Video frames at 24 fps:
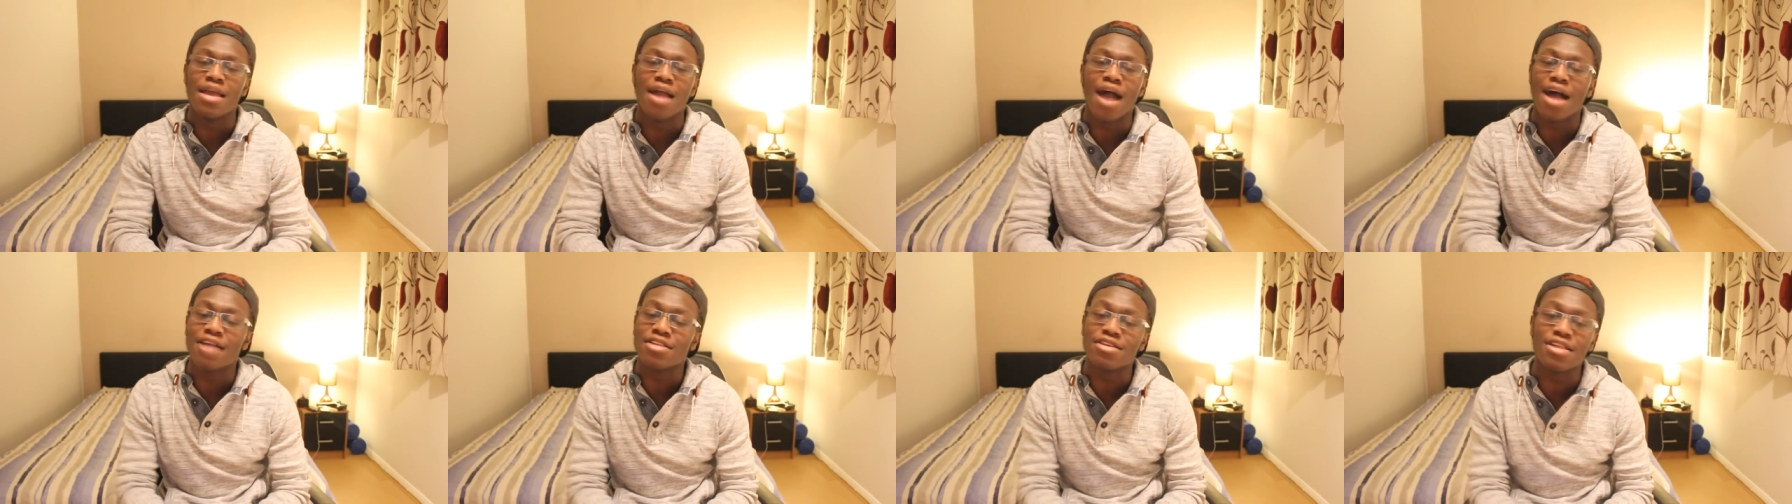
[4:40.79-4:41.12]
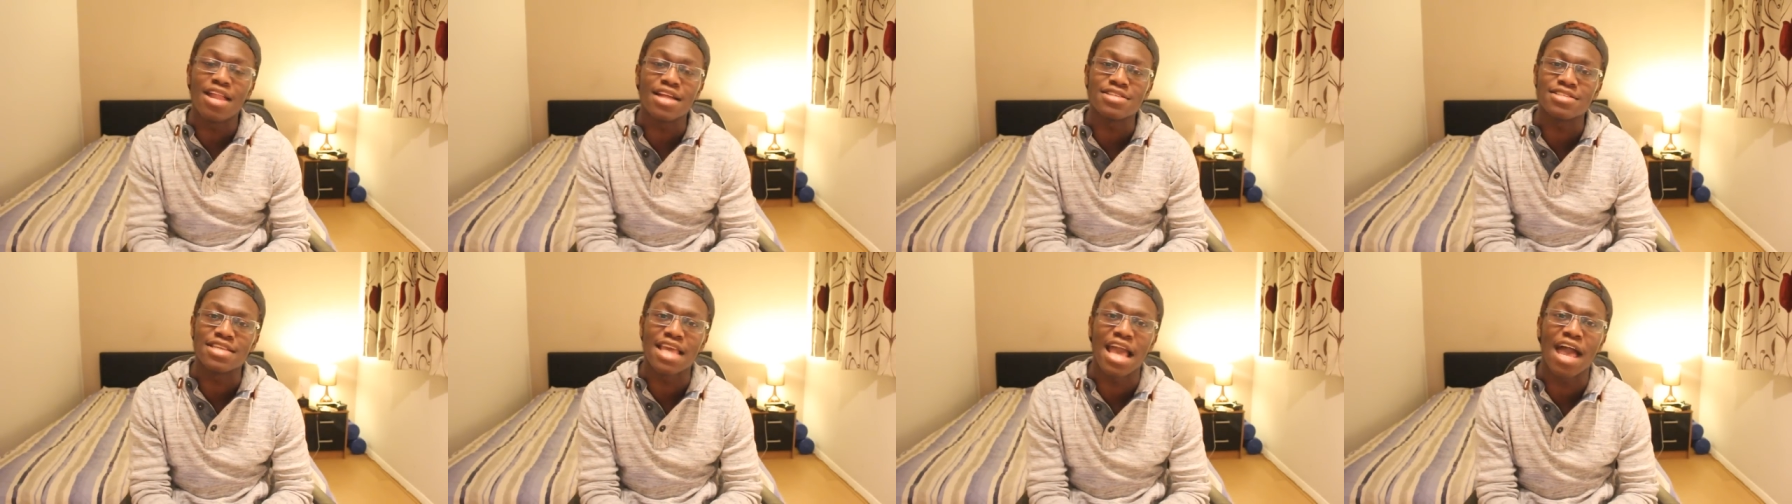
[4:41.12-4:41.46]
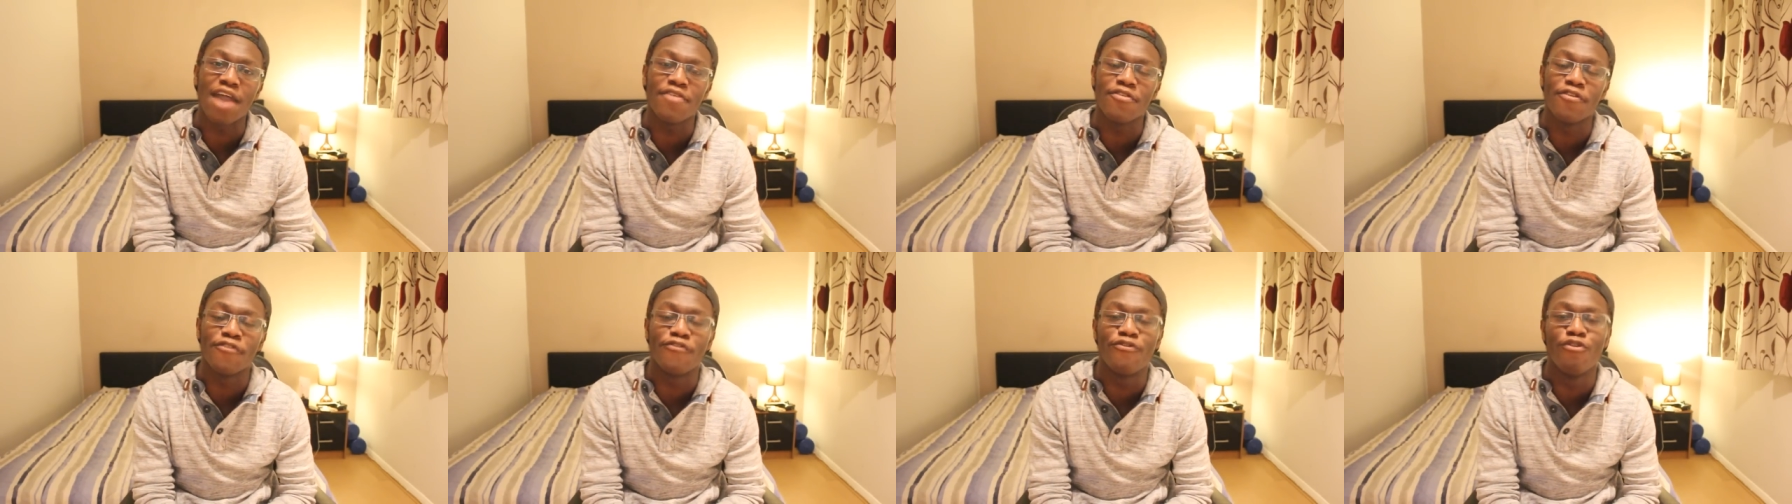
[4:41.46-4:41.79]
Eh, I don't actually
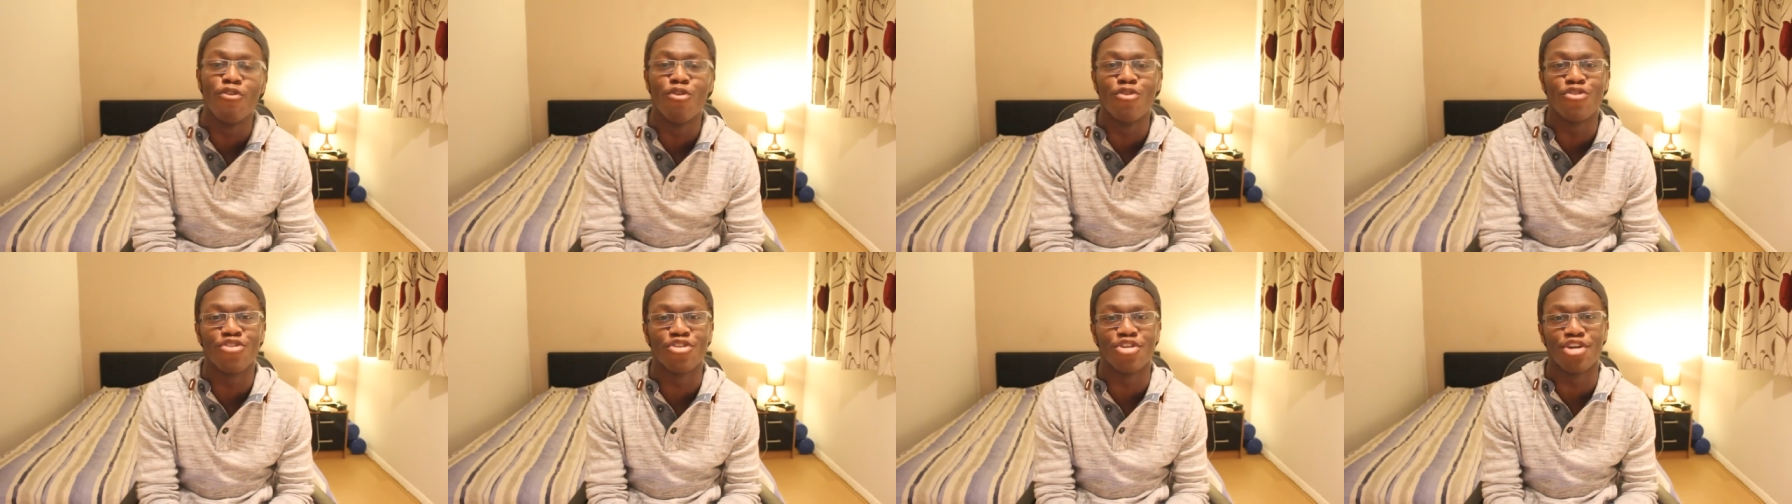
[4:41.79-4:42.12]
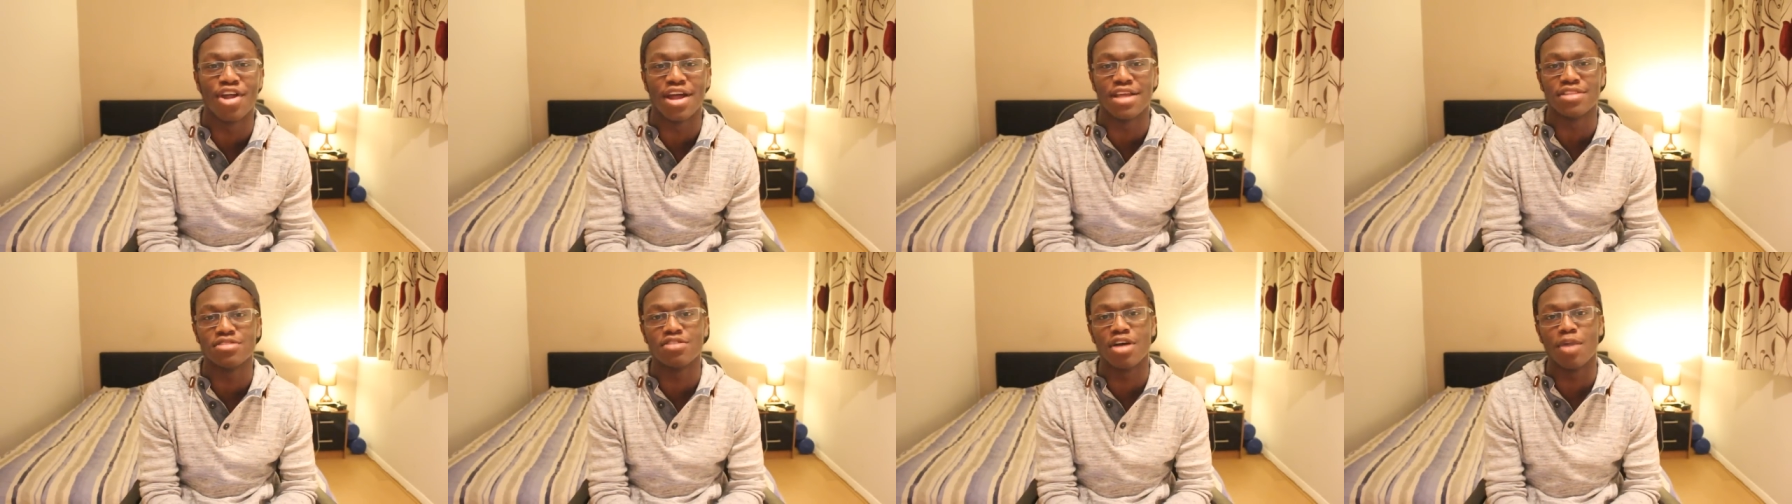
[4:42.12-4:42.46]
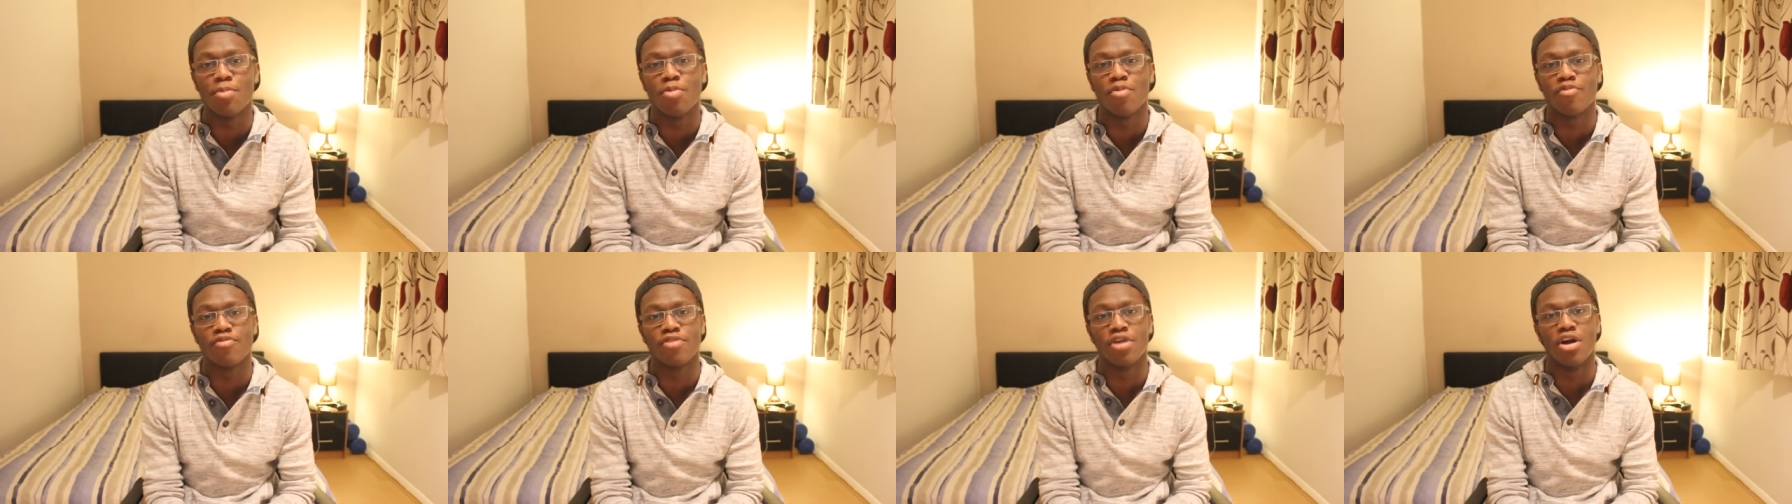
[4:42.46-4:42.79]
have a full variety
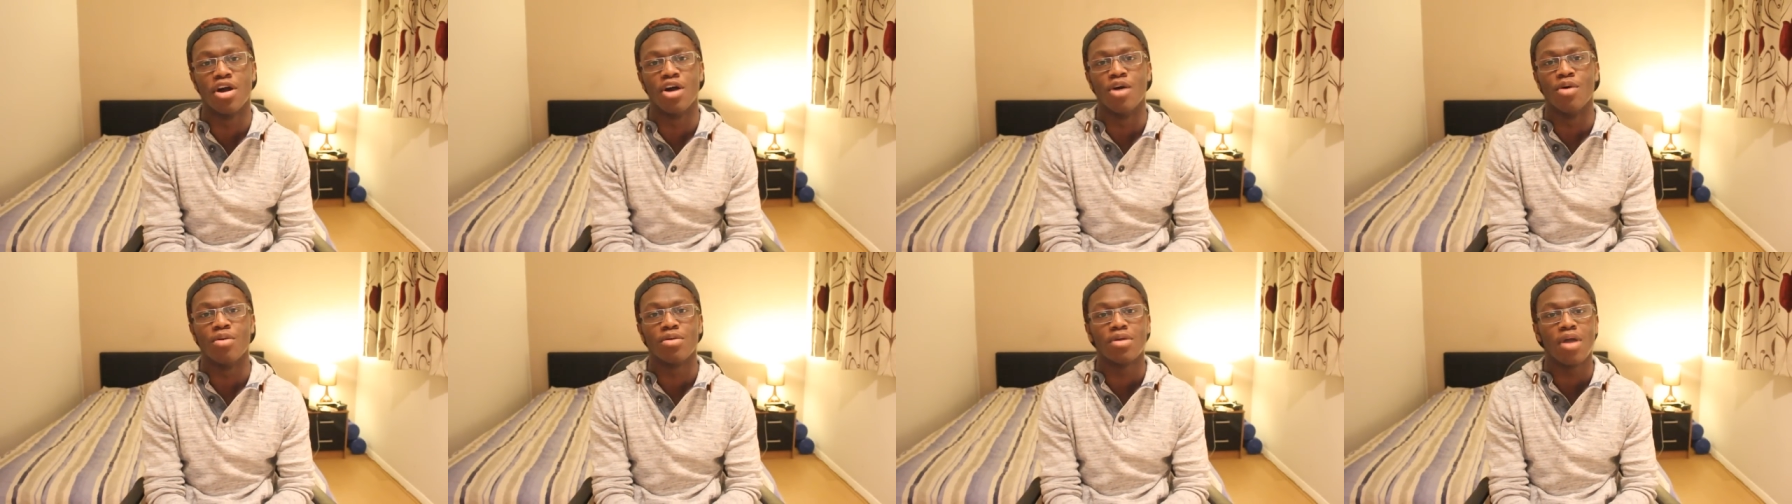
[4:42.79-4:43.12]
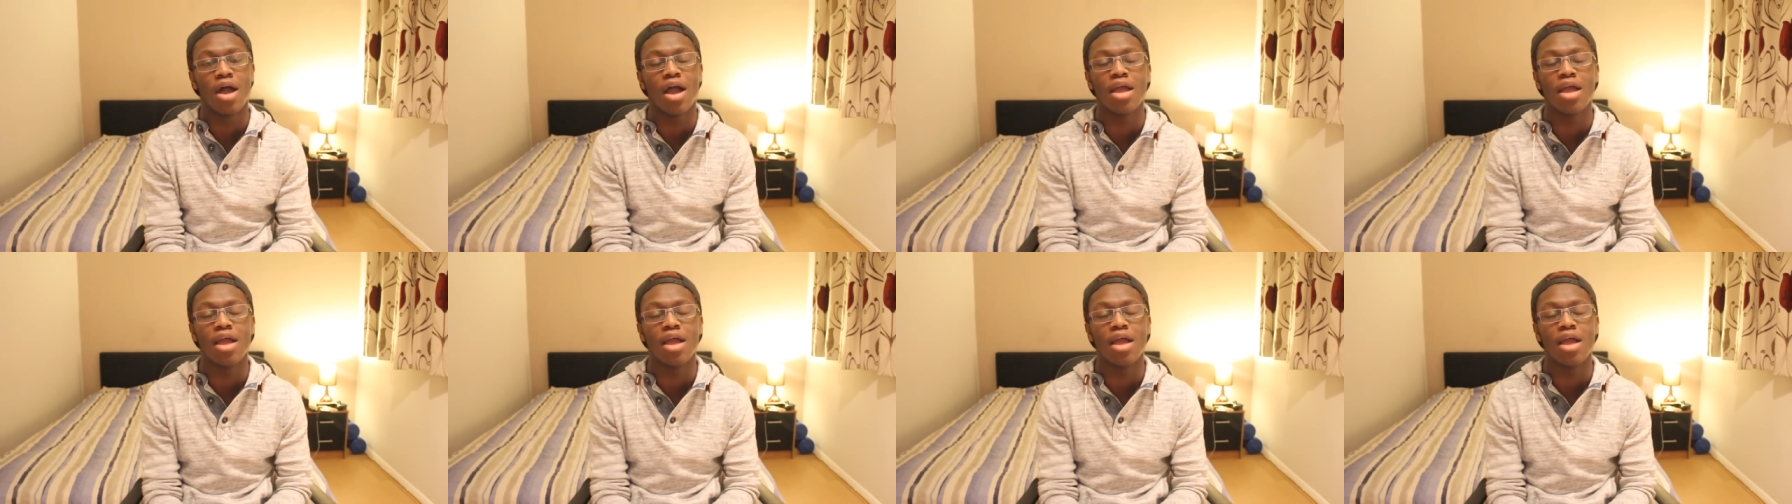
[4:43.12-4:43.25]
type of girl.